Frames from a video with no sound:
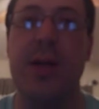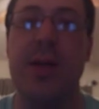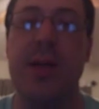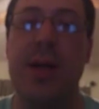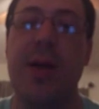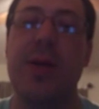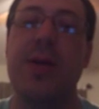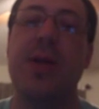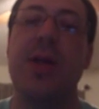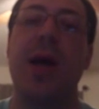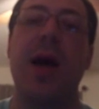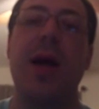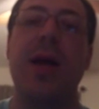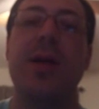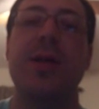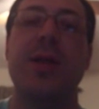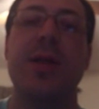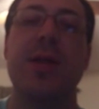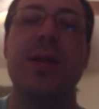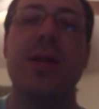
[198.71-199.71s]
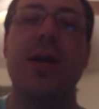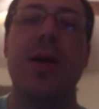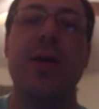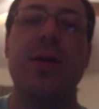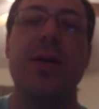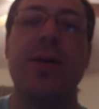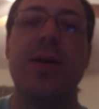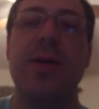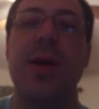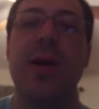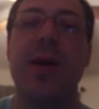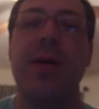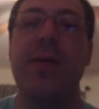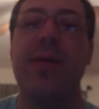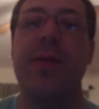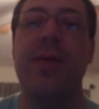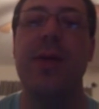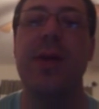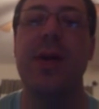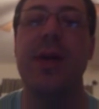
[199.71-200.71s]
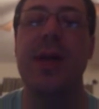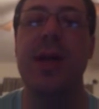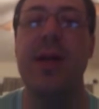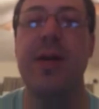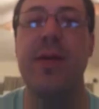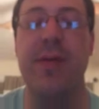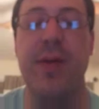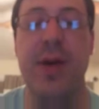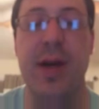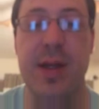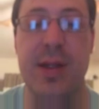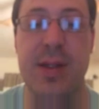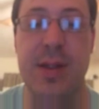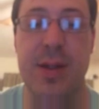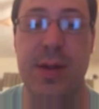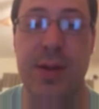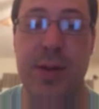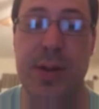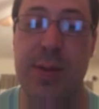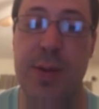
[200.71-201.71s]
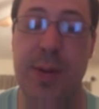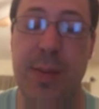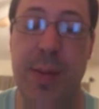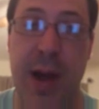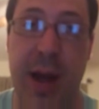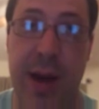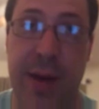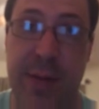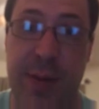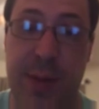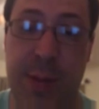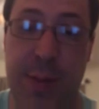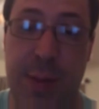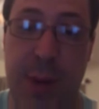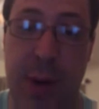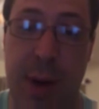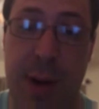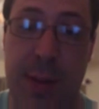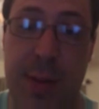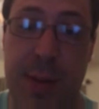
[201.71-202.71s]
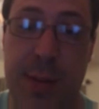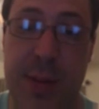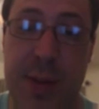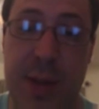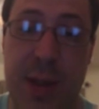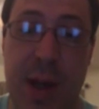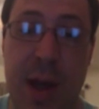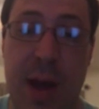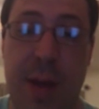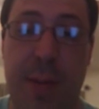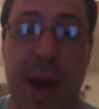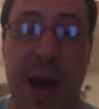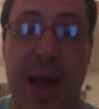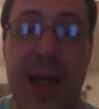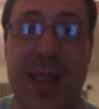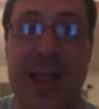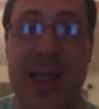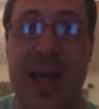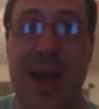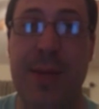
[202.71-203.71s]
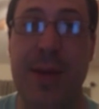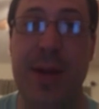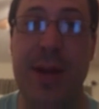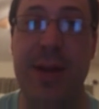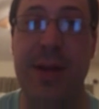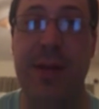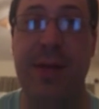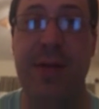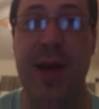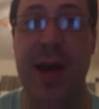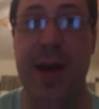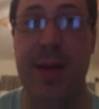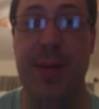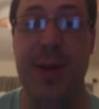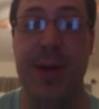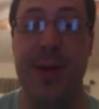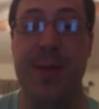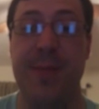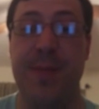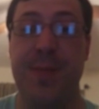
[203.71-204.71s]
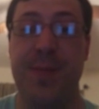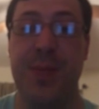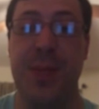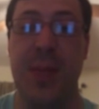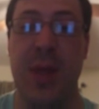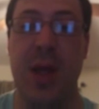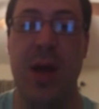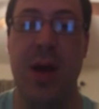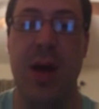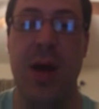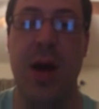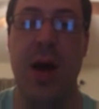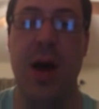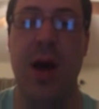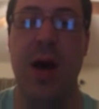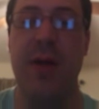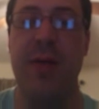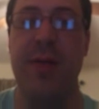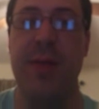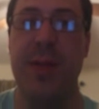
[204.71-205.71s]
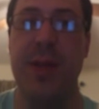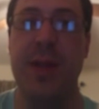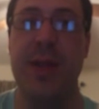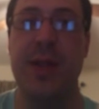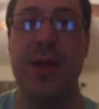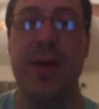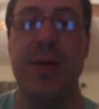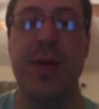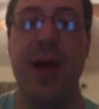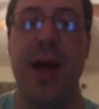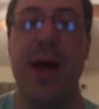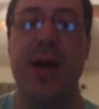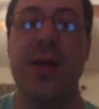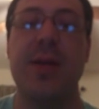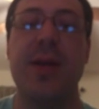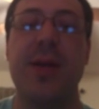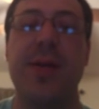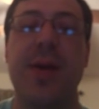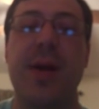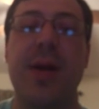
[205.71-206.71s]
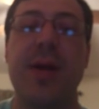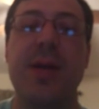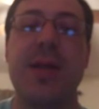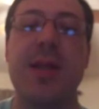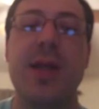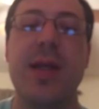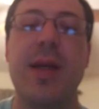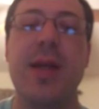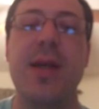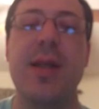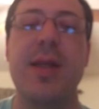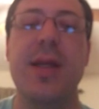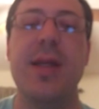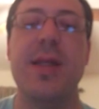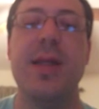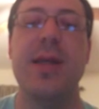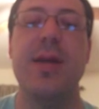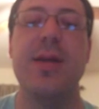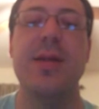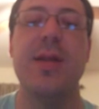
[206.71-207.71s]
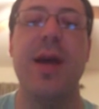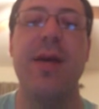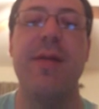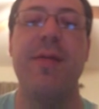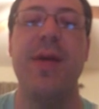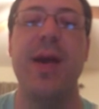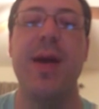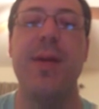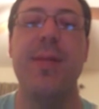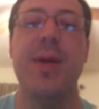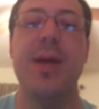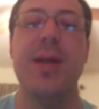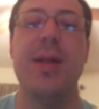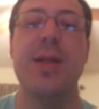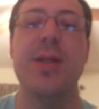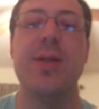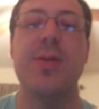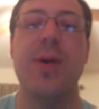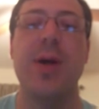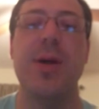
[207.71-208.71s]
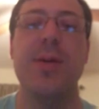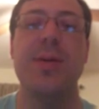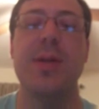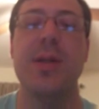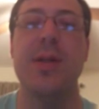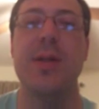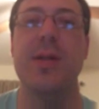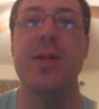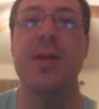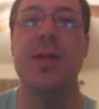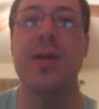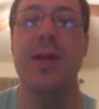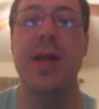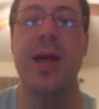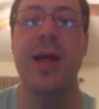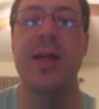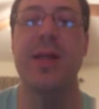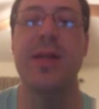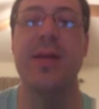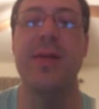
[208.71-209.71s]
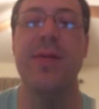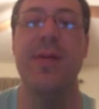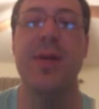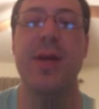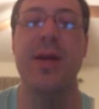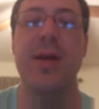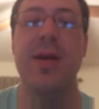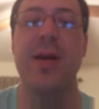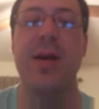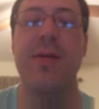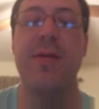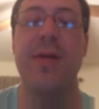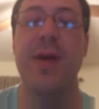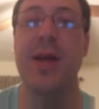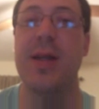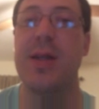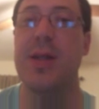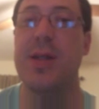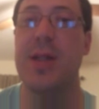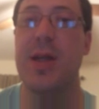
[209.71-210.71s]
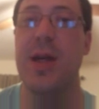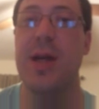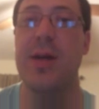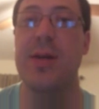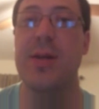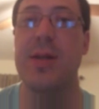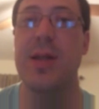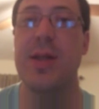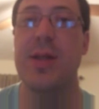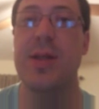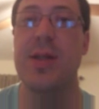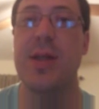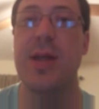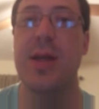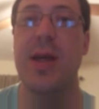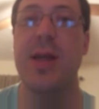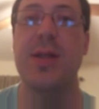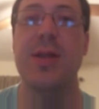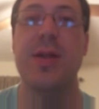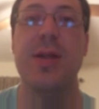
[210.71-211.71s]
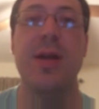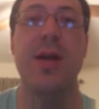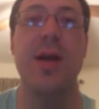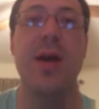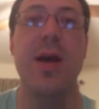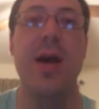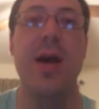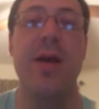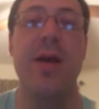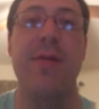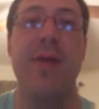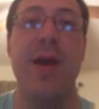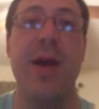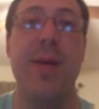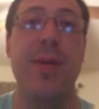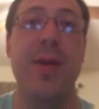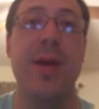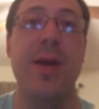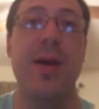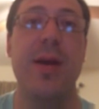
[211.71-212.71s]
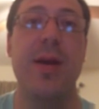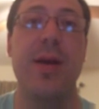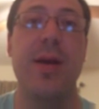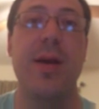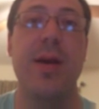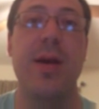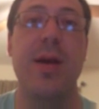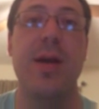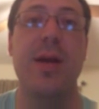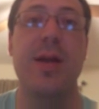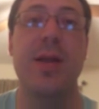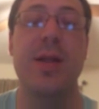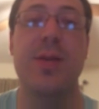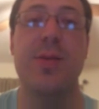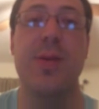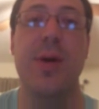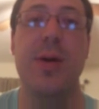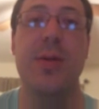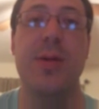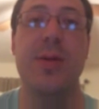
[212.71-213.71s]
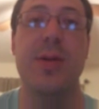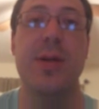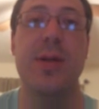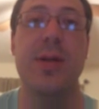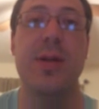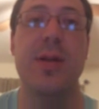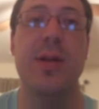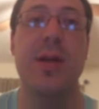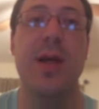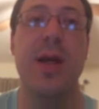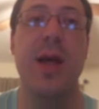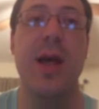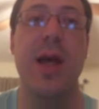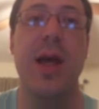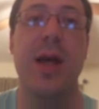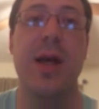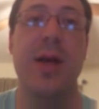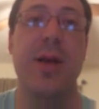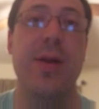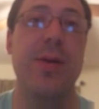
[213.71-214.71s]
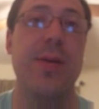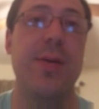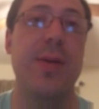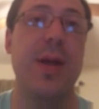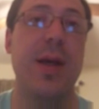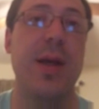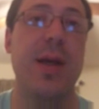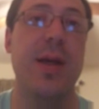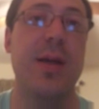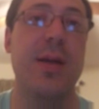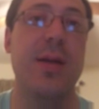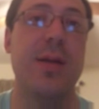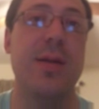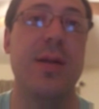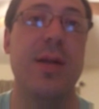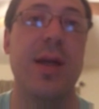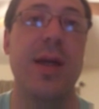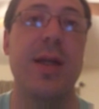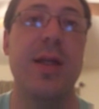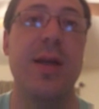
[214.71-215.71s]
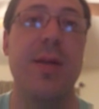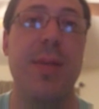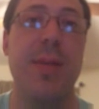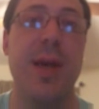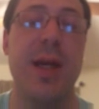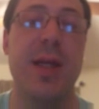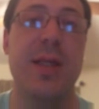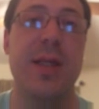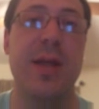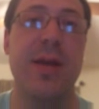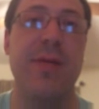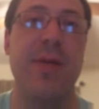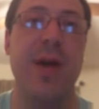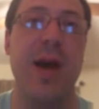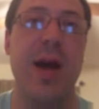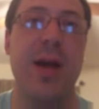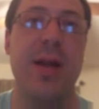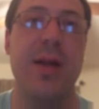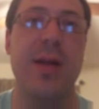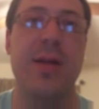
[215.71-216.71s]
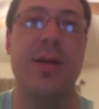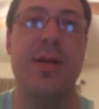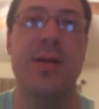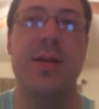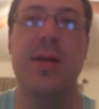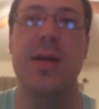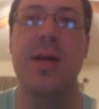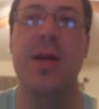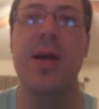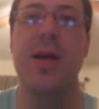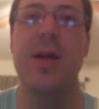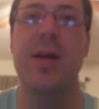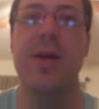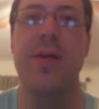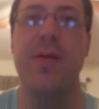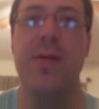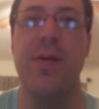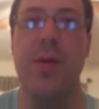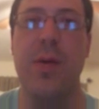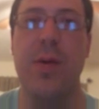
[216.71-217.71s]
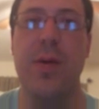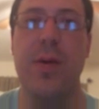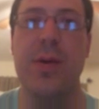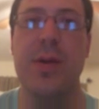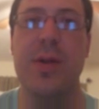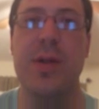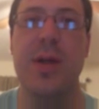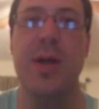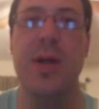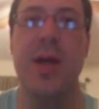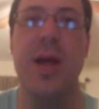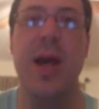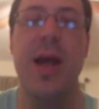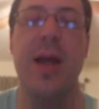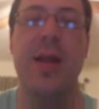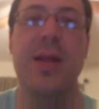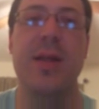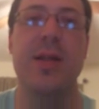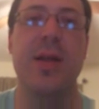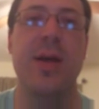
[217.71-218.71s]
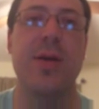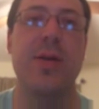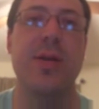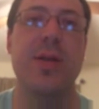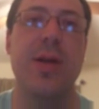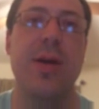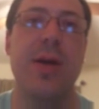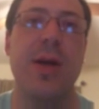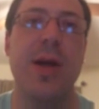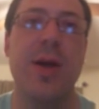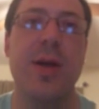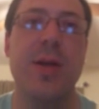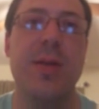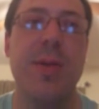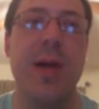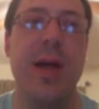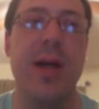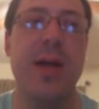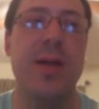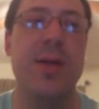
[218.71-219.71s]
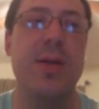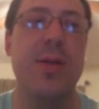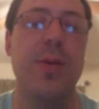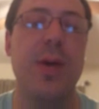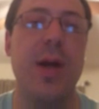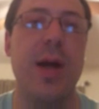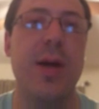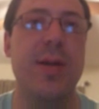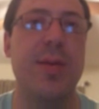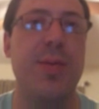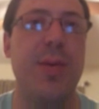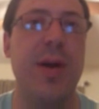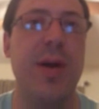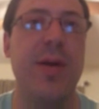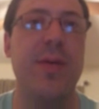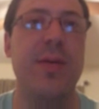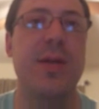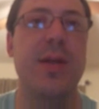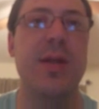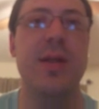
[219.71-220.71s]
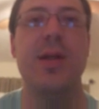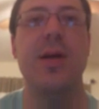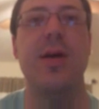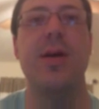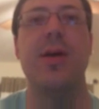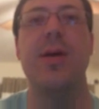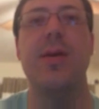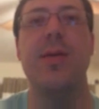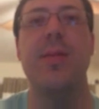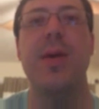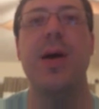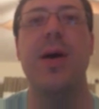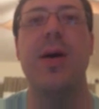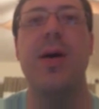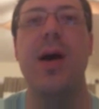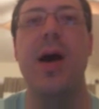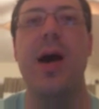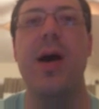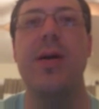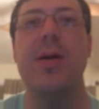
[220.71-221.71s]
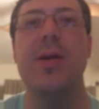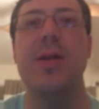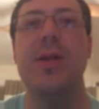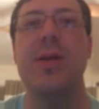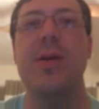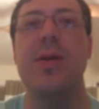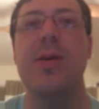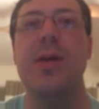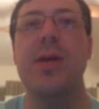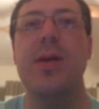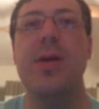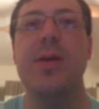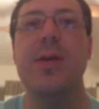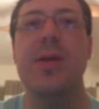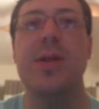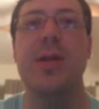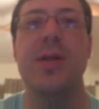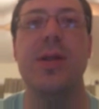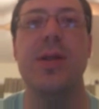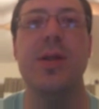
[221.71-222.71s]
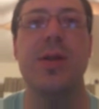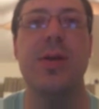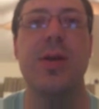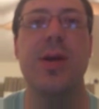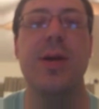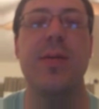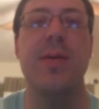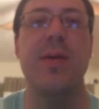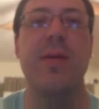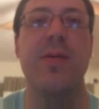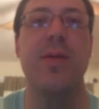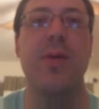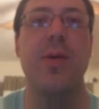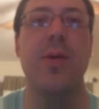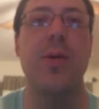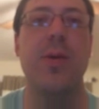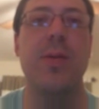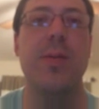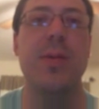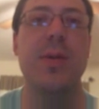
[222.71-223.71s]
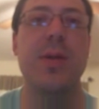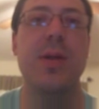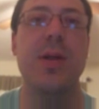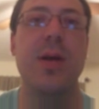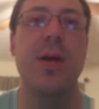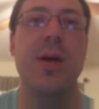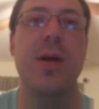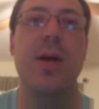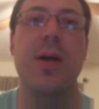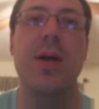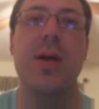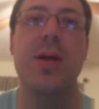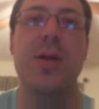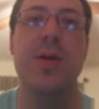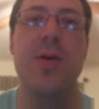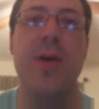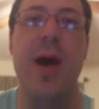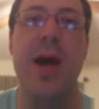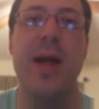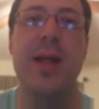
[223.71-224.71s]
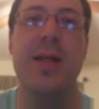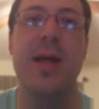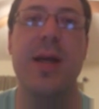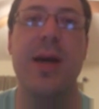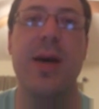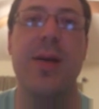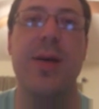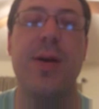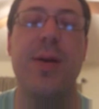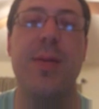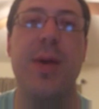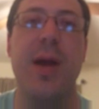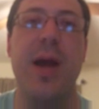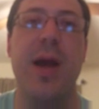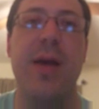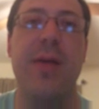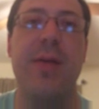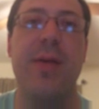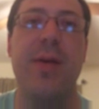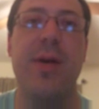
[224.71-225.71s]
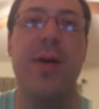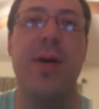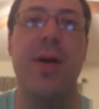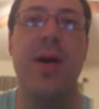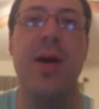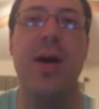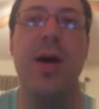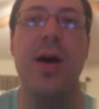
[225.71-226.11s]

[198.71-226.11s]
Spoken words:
Sociology is also helpful in identifying students with behavioral problems by examining the family. Huffman, 2013, details how family disruptions negatively affect a child's education. Family disruptions include things like domestic violence, divorce, and this also goes back to what I was previously talking about, how a student uses descriptive norms to act out their behavior.